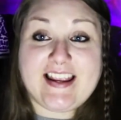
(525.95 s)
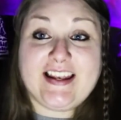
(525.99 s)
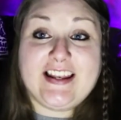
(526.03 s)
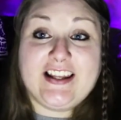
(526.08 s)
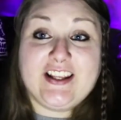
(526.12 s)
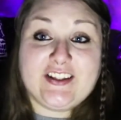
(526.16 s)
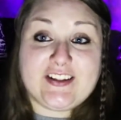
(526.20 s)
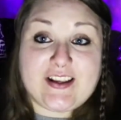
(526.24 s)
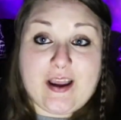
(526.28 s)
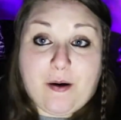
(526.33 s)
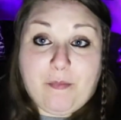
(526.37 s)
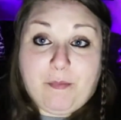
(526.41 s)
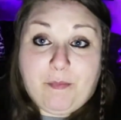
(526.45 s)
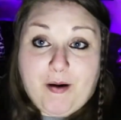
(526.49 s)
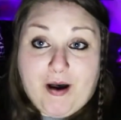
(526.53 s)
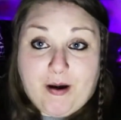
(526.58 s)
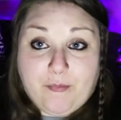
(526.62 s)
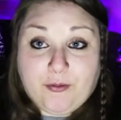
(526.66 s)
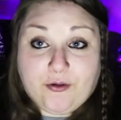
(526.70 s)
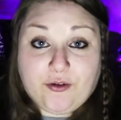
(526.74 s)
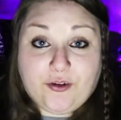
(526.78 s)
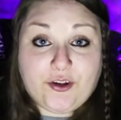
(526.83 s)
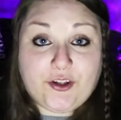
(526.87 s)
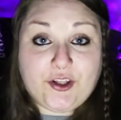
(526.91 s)
It is a
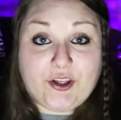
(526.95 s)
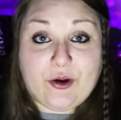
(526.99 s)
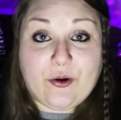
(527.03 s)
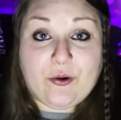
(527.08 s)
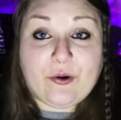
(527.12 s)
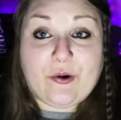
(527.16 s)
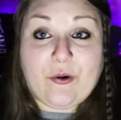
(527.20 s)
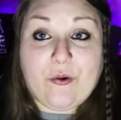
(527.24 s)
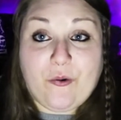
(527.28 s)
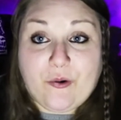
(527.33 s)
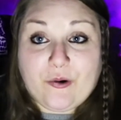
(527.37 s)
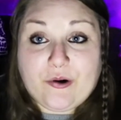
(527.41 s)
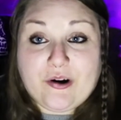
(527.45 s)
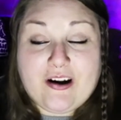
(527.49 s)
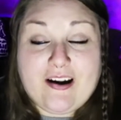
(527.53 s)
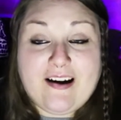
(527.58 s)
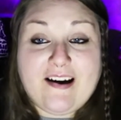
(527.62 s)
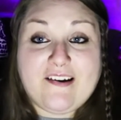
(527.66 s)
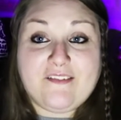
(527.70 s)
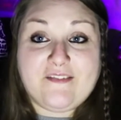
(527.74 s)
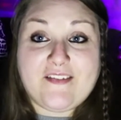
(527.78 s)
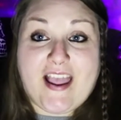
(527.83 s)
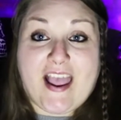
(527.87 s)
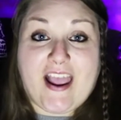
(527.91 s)
bubble, your aura
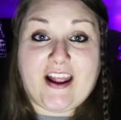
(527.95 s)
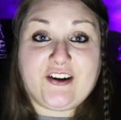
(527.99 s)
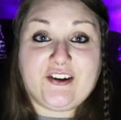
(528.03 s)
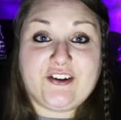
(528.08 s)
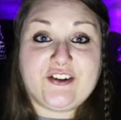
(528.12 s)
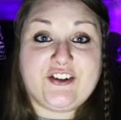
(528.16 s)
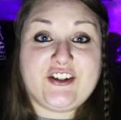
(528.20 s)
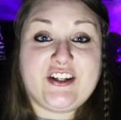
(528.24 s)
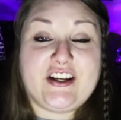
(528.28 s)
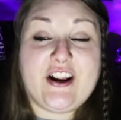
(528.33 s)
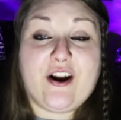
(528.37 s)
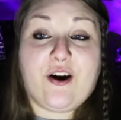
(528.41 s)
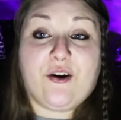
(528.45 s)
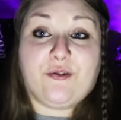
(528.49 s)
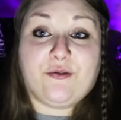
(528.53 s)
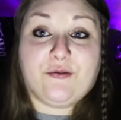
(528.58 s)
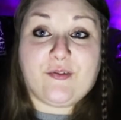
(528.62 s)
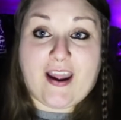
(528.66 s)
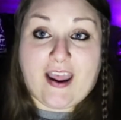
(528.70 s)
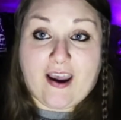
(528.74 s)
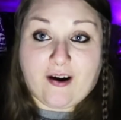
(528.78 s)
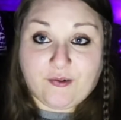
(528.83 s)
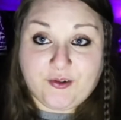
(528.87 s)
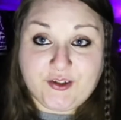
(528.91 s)
of energy
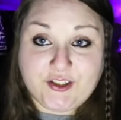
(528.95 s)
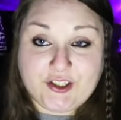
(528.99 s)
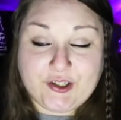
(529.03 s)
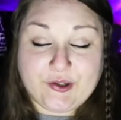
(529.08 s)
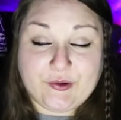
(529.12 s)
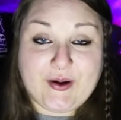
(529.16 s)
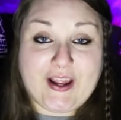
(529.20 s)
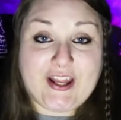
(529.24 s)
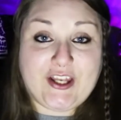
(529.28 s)
around you.